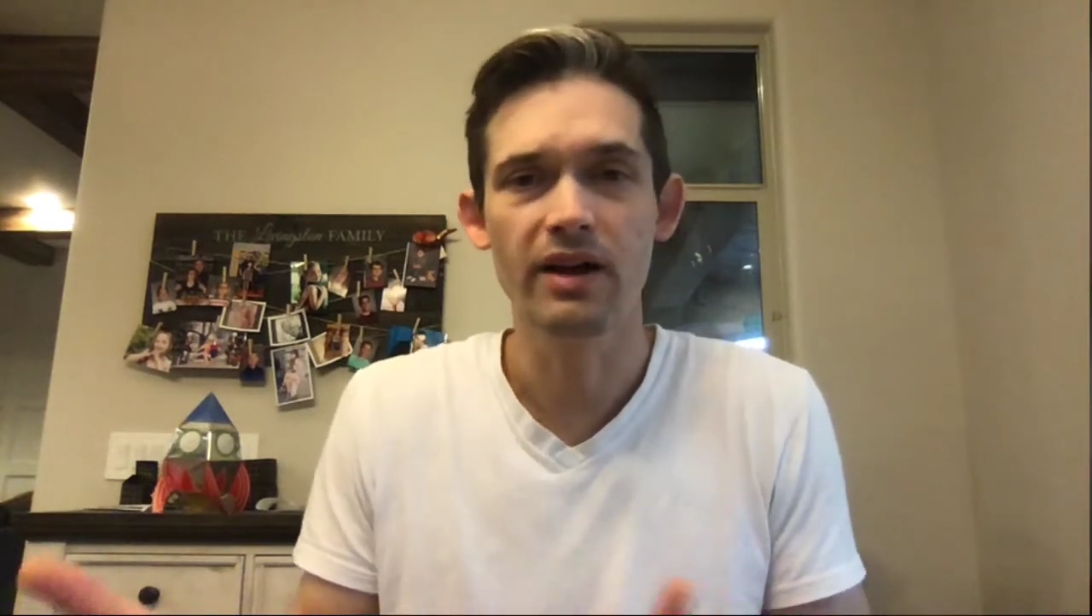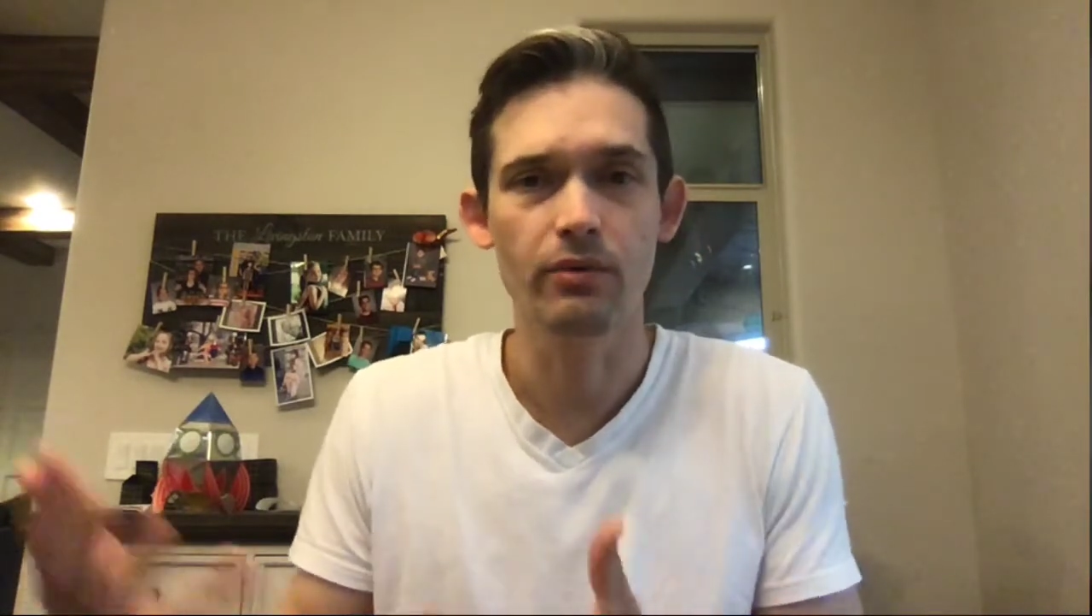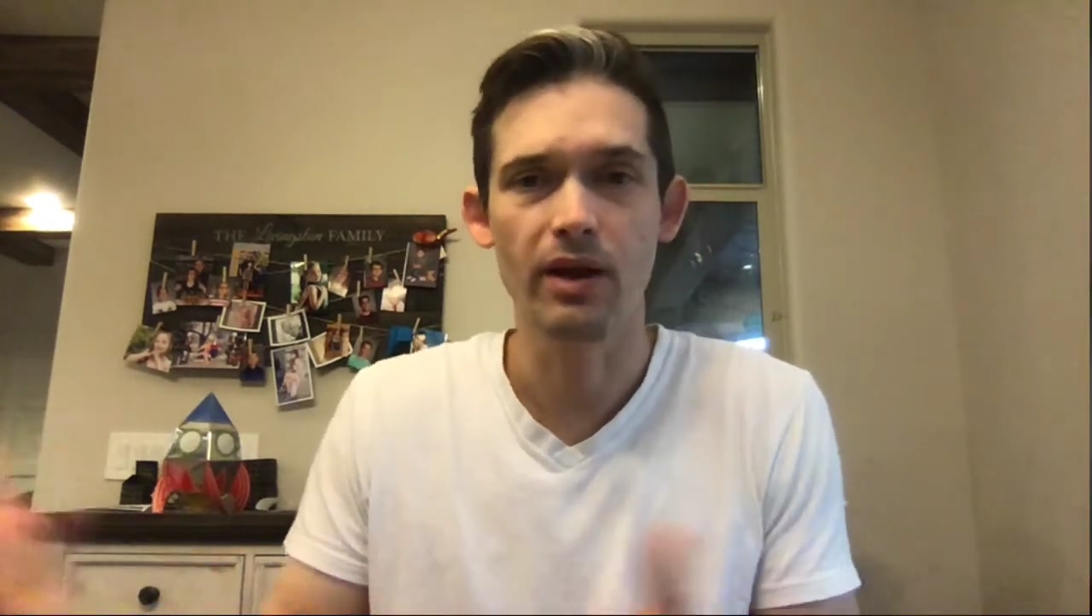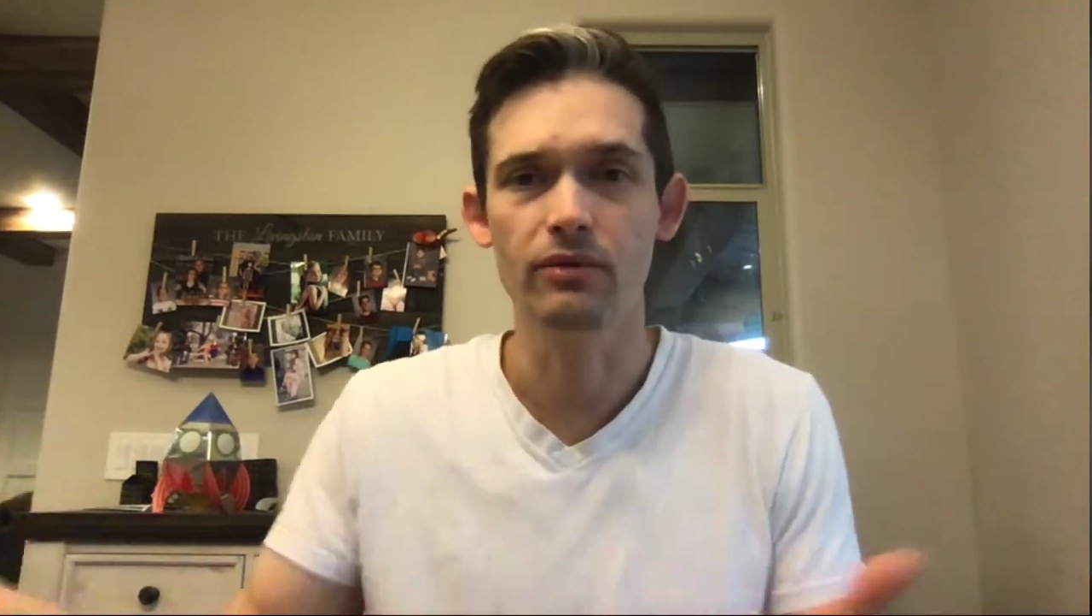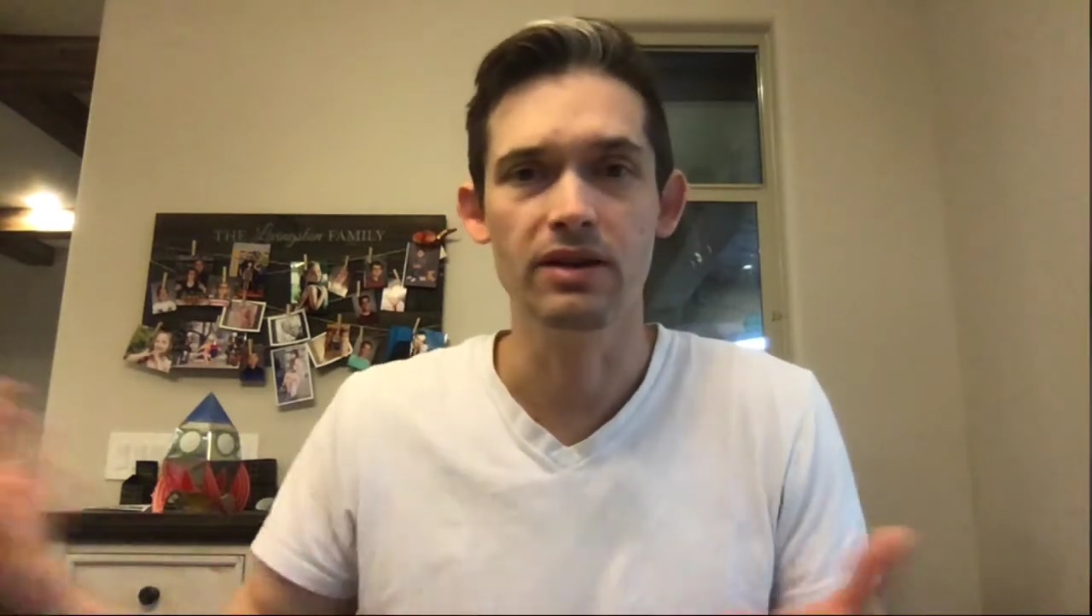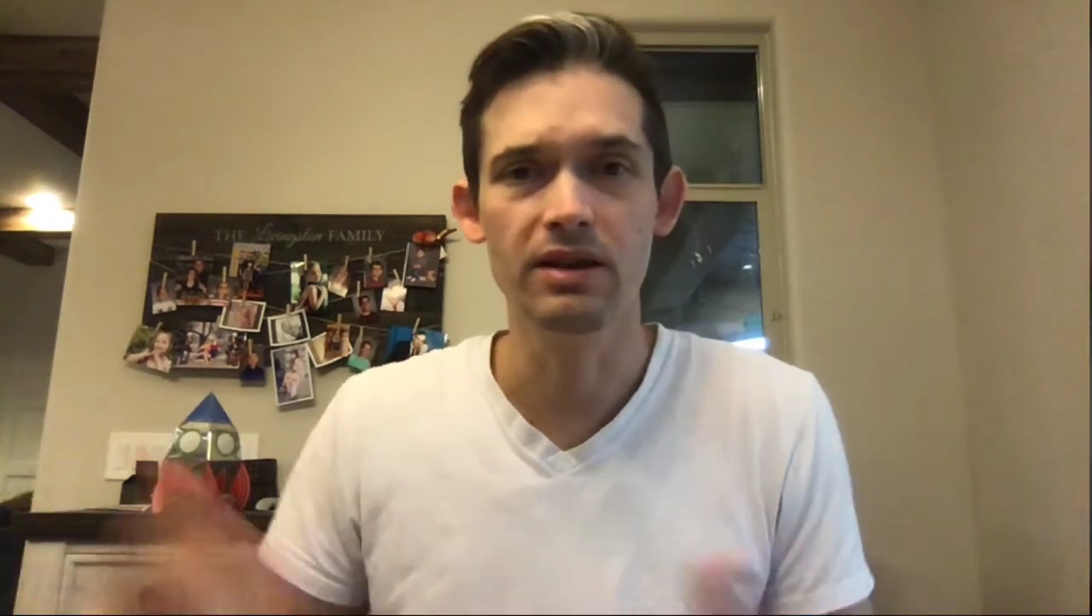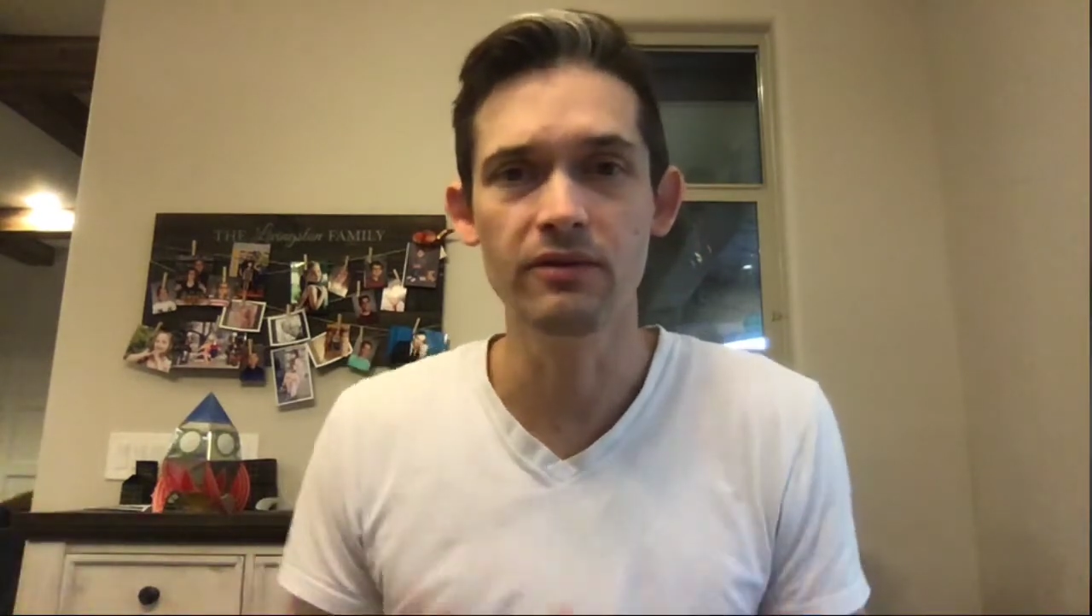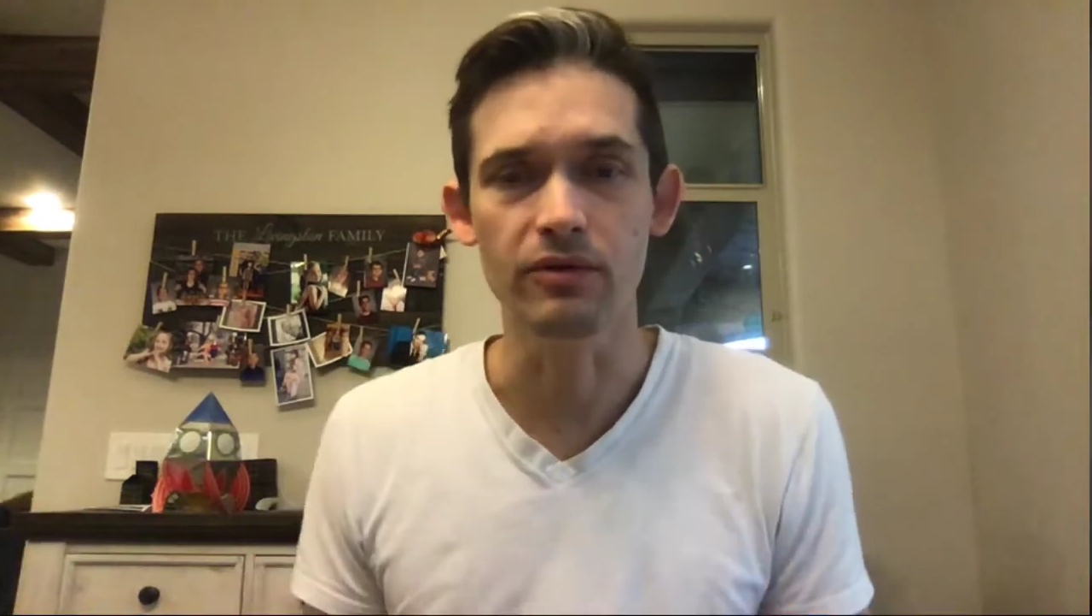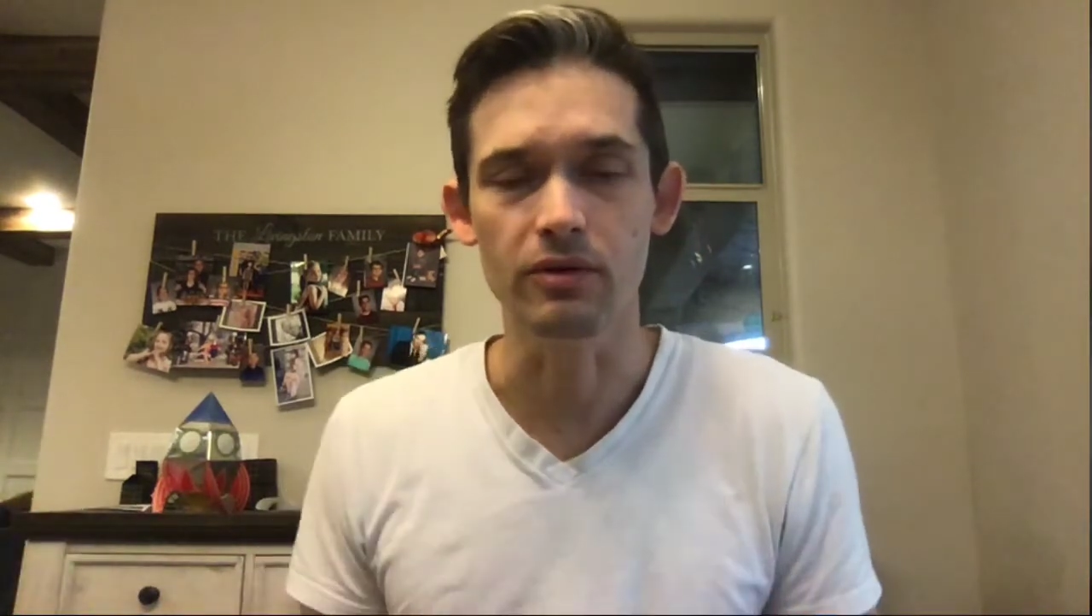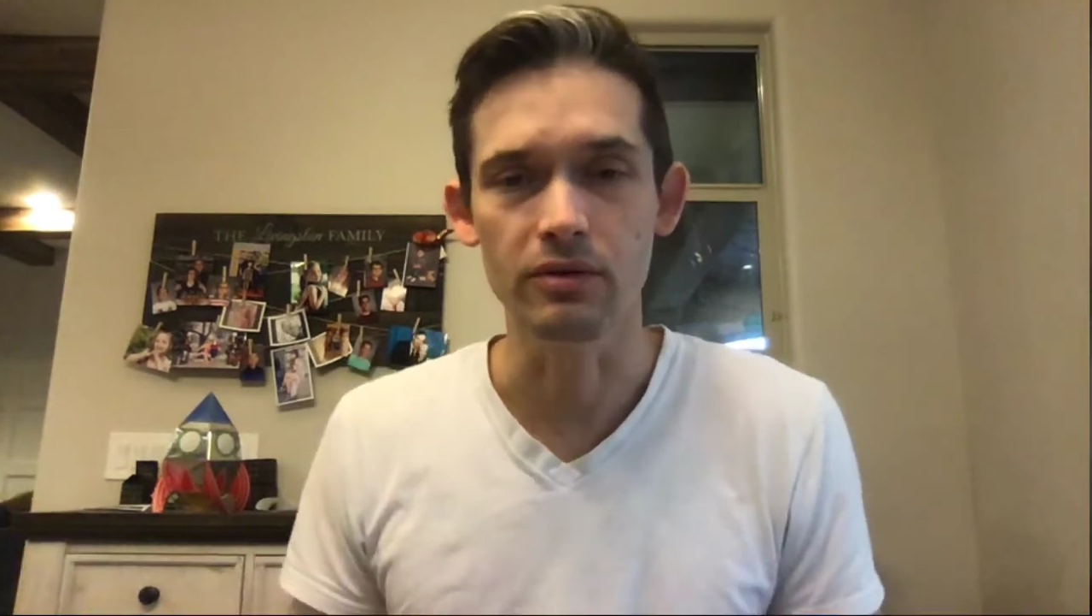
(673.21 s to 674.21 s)
around
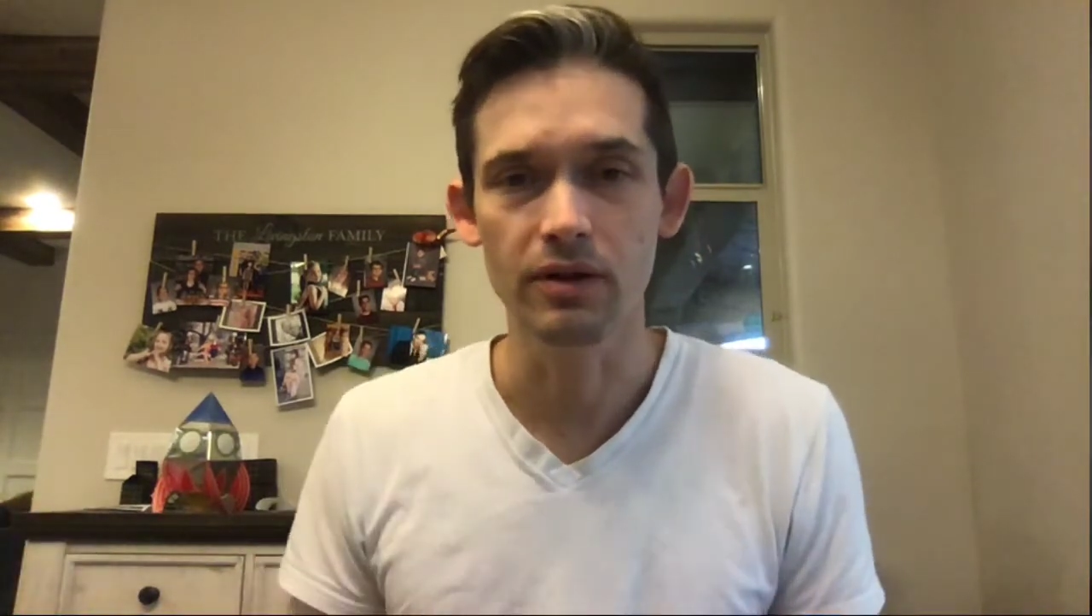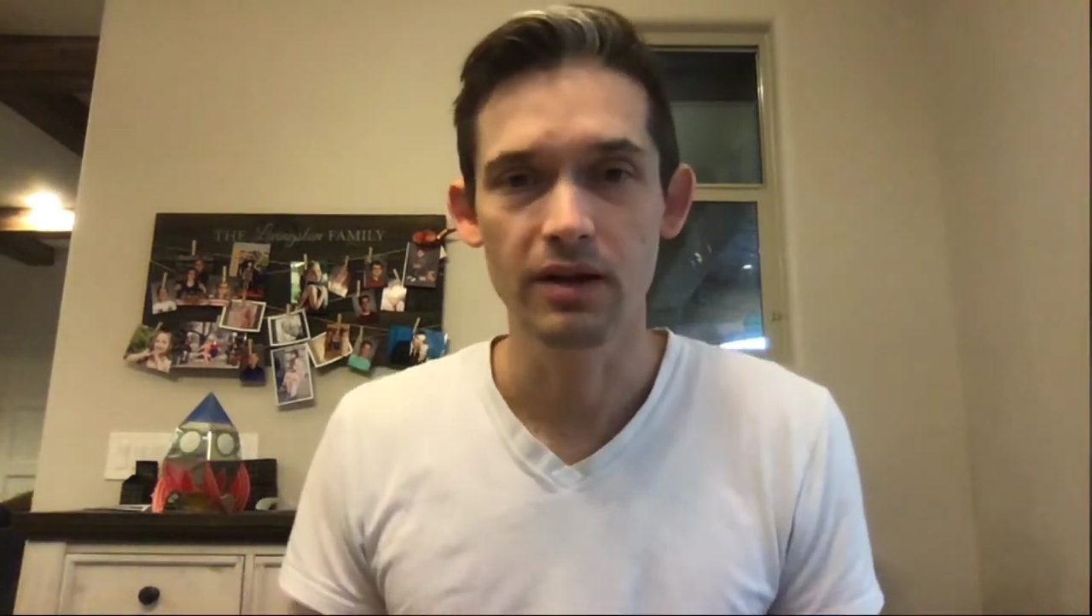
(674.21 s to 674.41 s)
evil